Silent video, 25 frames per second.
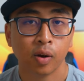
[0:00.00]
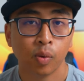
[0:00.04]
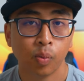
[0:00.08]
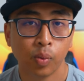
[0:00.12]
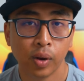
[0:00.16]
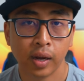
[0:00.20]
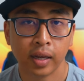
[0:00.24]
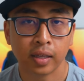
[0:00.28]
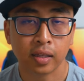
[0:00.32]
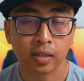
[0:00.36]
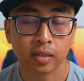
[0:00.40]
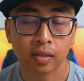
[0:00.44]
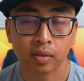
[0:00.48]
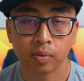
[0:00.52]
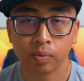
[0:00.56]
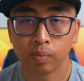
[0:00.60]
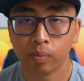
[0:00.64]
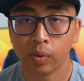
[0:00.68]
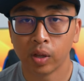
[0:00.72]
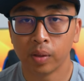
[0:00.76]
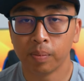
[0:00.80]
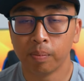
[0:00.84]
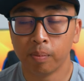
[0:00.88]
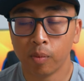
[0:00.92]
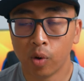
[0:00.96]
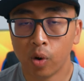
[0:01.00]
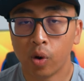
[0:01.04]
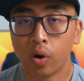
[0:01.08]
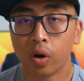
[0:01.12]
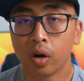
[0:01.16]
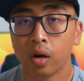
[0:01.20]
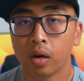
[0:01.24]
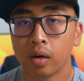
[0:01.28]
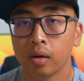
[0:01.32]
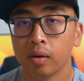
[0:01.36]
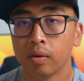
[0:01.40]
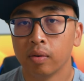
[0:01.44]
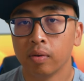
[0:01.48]
with
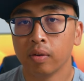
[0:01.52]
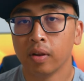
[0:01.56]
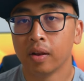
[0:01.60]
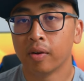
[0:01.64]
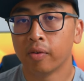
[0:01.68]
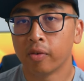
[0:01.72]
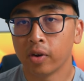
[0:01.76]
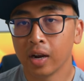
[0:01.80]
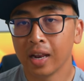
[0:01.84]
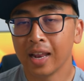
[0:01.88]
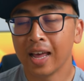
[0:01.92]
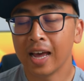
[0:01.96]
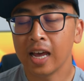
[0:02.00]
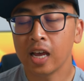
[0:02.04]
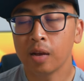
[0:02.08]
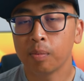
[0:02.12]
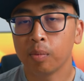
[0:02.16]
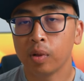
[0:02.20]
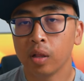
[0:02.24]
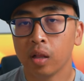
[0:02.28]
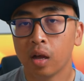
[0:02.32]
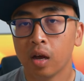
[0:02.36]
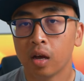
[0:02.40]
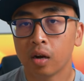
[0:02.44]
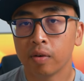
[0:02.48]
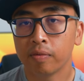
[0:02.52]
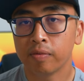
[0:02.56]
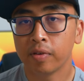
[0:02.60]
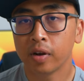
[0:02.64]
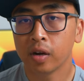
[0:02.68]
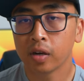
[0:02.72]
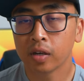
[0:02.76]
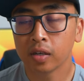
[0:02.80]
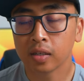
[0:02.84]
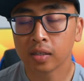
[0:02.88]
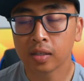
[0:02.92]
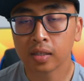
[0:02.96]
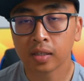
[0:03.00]
more reliable
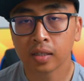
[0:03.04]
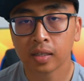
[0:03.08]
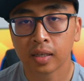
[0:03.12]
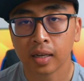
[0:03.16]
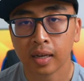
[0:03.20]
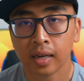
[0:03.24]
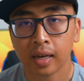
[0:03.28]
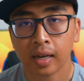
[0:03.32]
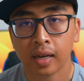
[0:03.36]
autofocus,